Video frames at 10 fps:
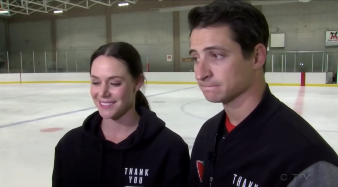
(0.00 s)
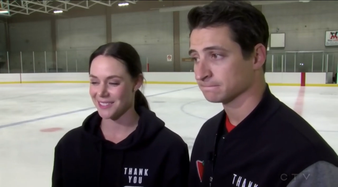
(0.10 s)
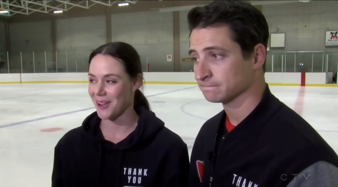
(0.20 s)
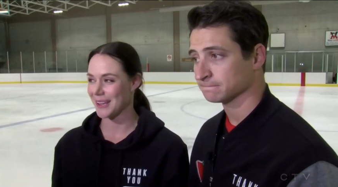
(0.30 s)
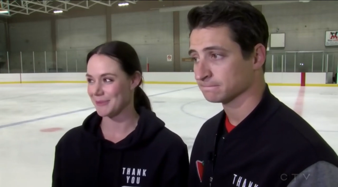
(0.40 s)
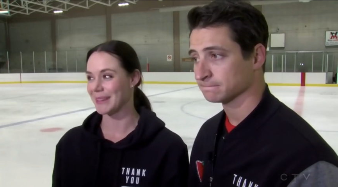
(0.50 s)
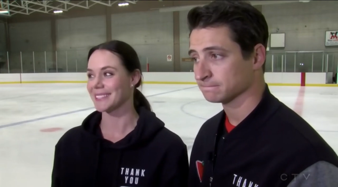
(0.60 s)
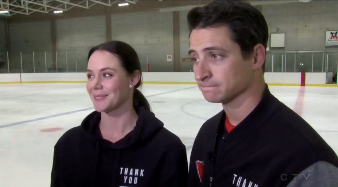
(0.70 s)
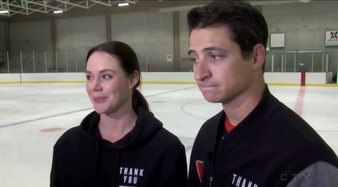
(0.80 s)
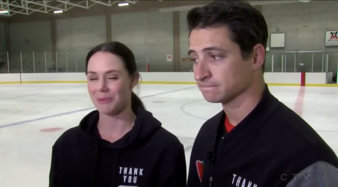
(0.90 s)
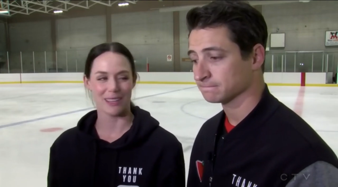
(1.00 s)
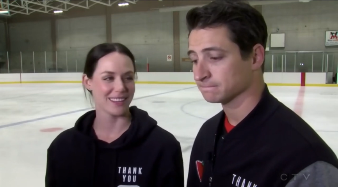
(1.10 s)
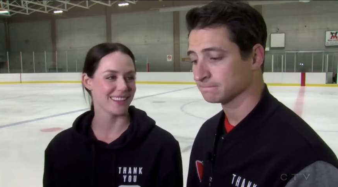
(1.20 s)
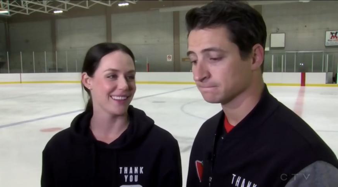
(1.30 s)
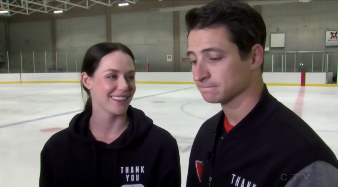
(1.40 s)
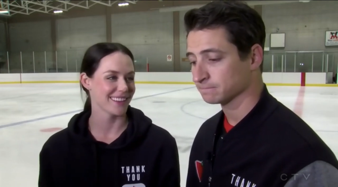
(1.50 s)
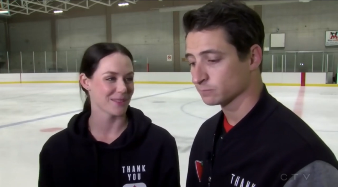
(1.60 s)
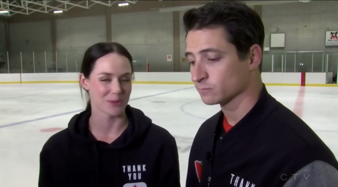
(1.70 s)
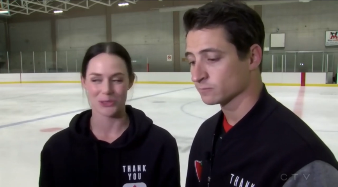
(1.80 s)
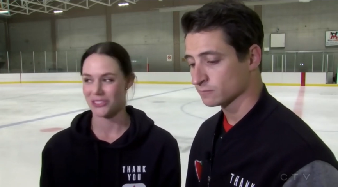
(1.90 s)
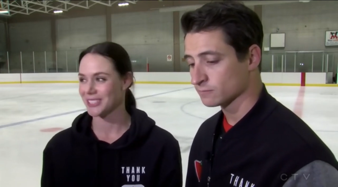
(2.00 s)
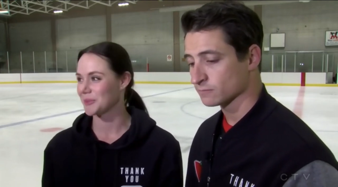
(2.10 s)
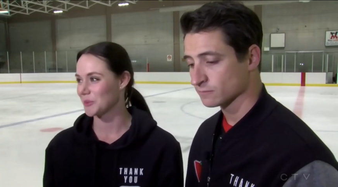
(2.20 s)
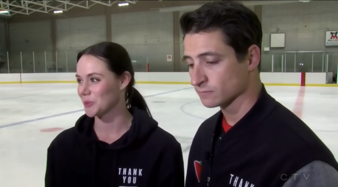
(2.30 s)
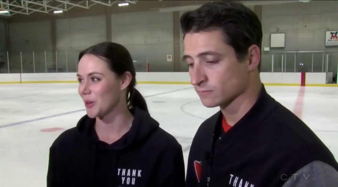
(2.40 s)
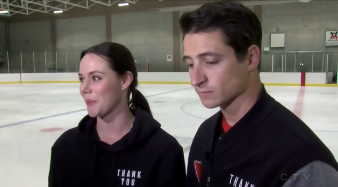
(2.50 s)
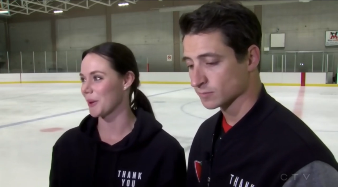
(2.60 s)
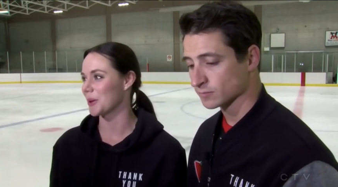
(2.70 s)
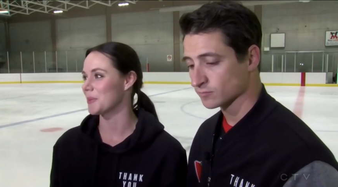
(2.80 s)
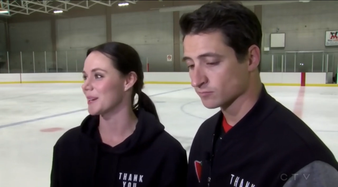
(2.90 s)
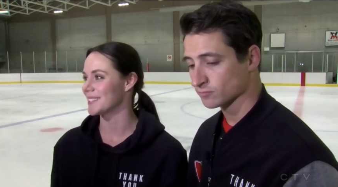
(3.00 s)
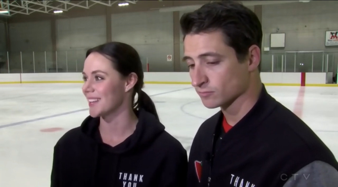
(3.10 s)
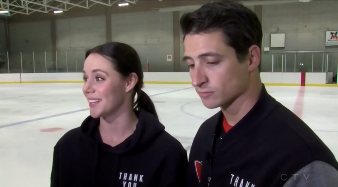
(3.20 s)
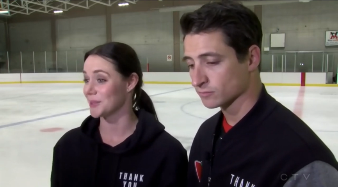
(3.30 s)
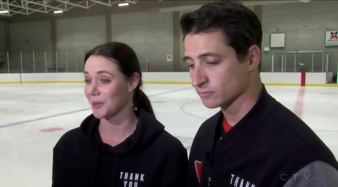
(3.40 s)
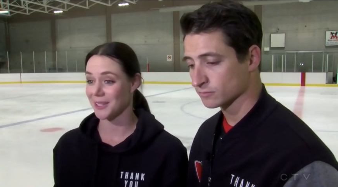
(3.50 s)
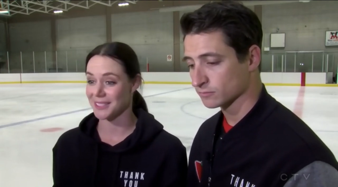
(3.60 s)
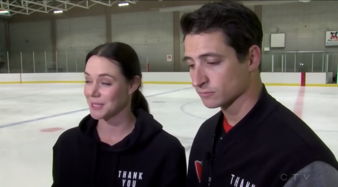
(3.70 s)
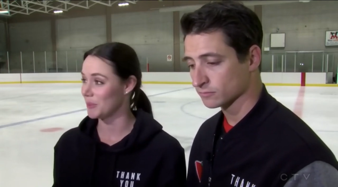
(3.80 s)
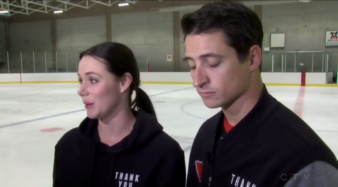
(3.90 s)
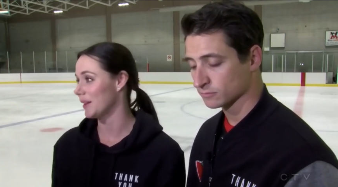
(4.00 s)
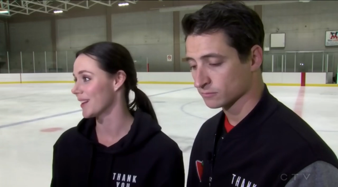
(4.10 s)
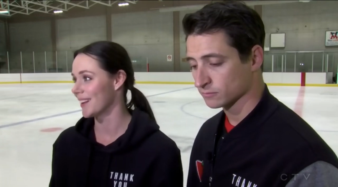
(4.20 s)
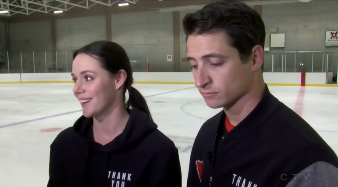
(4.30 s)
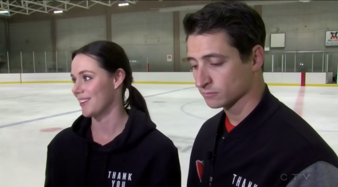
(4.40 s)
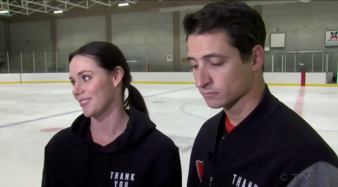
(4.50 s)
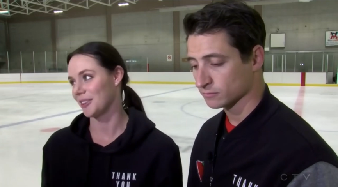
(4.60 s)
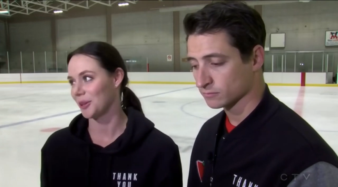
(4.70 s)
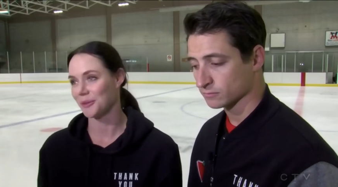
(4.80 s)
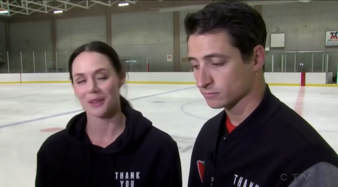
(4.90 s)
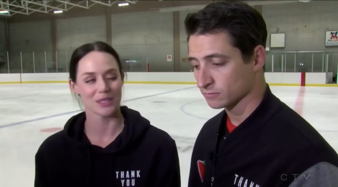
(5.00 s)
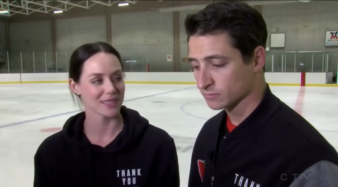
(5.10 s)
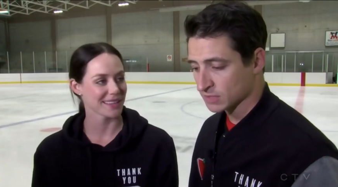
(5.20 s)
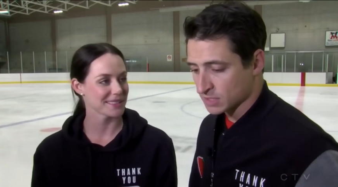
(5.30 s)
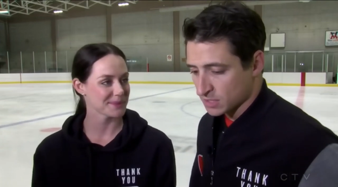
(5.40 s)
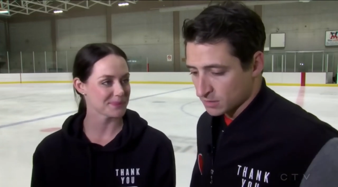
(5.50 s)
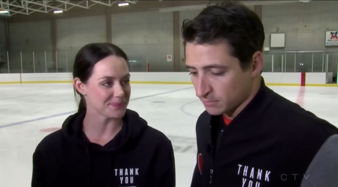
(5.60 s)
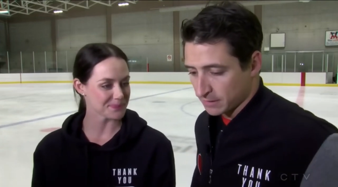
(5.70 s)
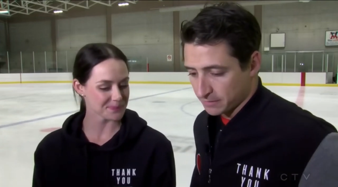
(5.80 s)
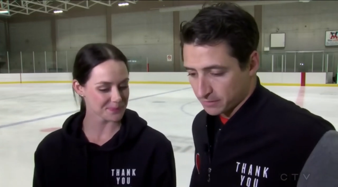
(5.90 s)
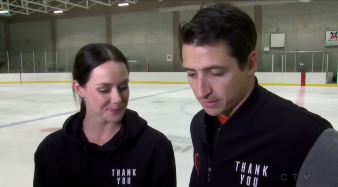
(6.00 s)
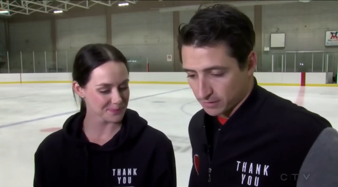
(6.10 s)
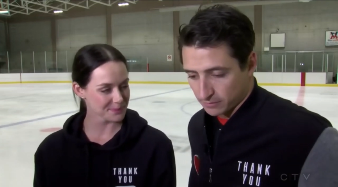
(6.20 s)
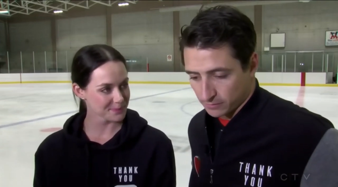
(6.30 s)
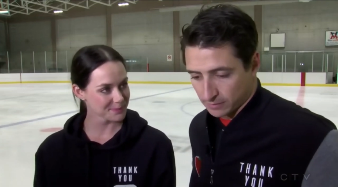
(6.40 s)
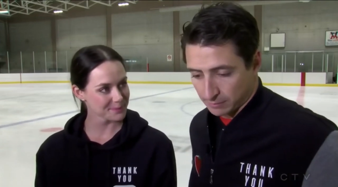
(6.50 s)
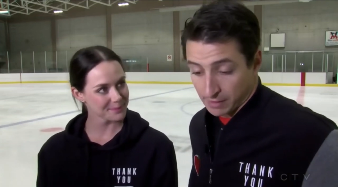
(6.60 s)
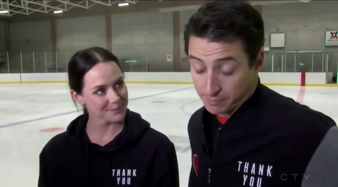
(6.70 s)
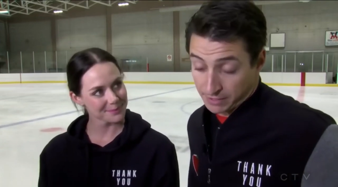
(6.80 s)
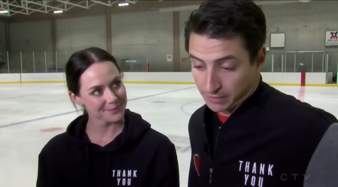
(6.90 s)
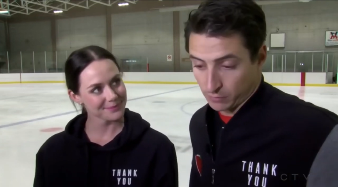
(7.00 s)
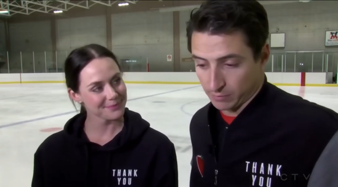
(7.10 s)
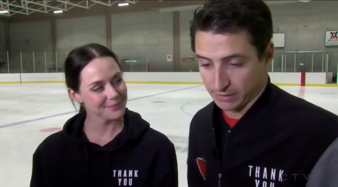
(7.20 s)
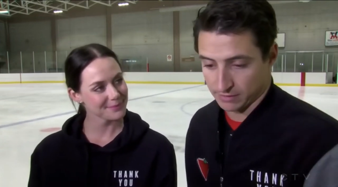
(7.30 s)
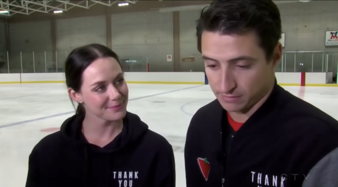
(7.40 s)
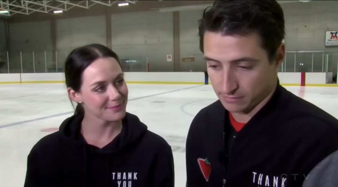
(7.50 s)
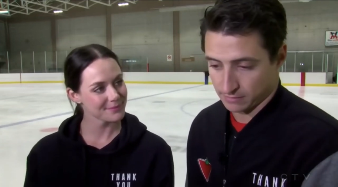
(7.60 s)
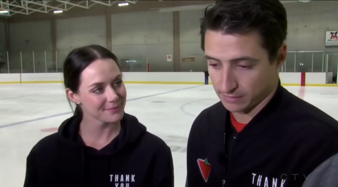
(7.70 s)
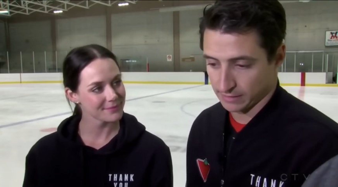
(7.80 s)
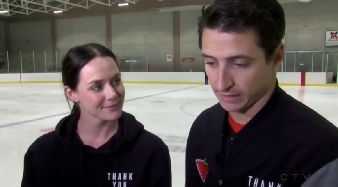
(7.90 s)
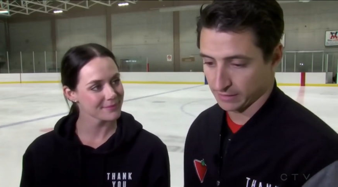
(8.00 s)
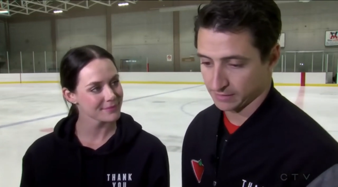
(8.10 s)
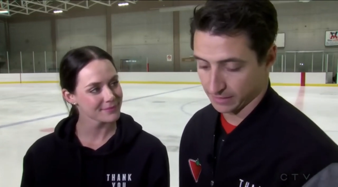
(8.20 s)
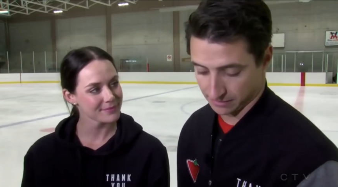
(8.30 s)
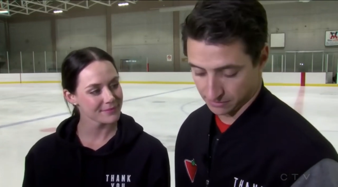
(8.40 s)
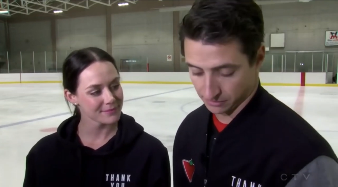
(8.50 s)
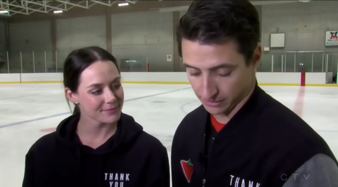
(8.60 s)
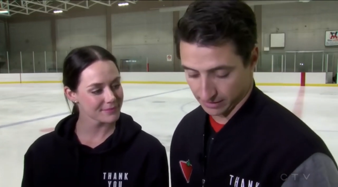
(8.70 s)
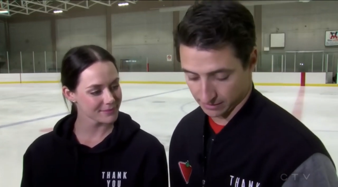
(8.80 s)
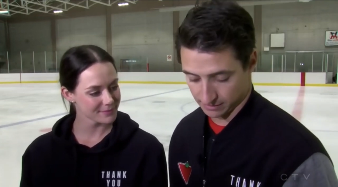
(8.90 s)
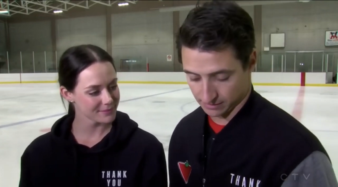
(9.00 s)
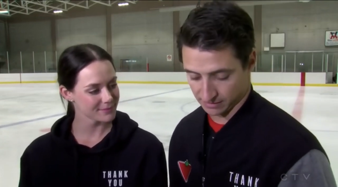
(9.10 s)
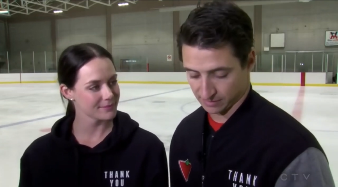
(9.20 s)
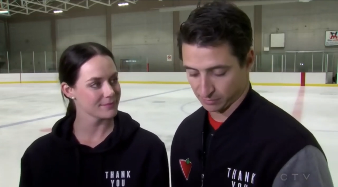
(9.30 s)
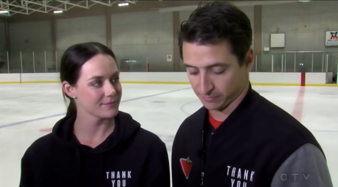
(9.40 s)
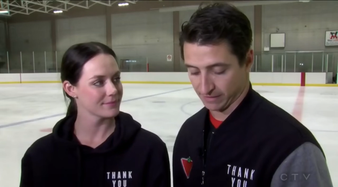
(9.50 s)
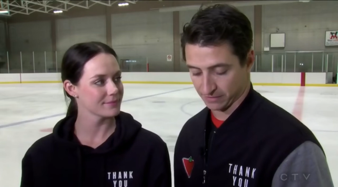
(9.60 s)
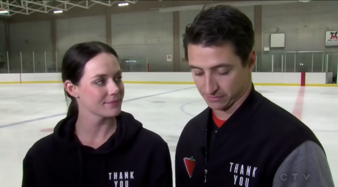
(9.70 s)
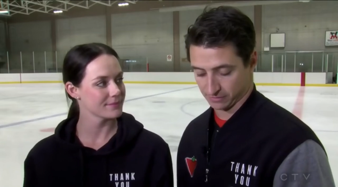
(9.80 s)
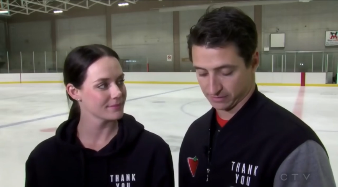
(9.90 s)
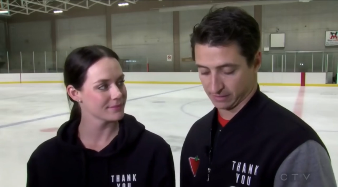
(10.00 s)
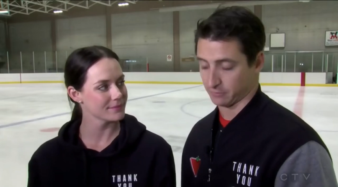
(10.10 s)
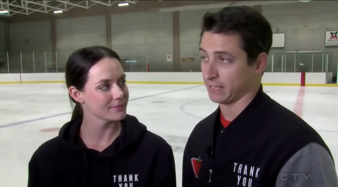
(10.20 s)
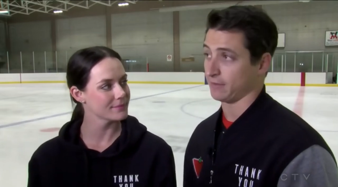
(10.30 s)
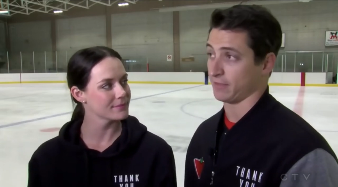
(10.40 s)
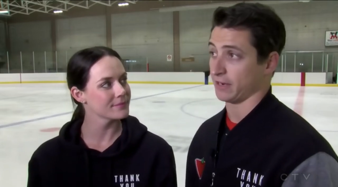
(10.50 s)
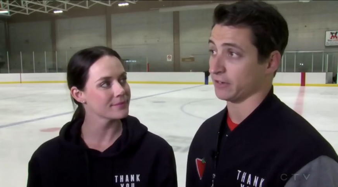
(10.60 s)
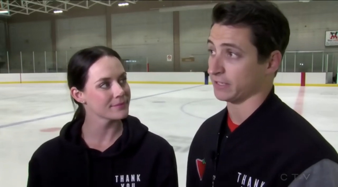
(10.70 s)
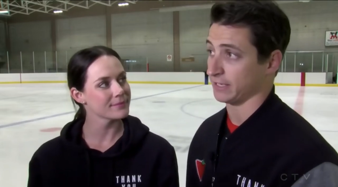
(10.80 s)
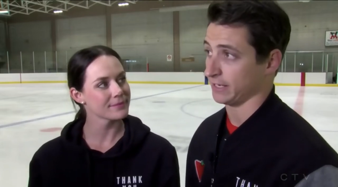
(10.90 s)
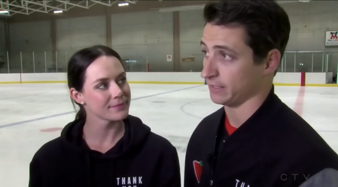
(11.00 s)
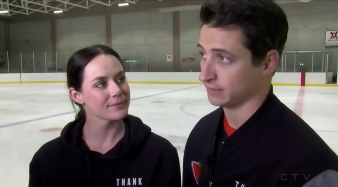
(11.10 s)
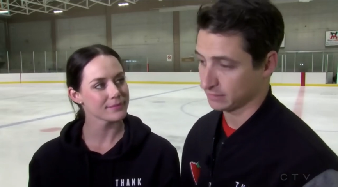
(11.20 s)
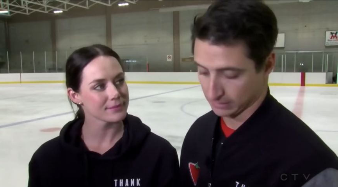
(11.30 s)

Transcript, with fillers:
Speaker 1: synonymous with being Canadian, almost as strapping on a pair of skates, whether it's speed, hockey, or figure skates.
Speaker 2: My, uh, what, my opinion, what makes Canadian skating so great is, is the professionals that we have that are Canadian.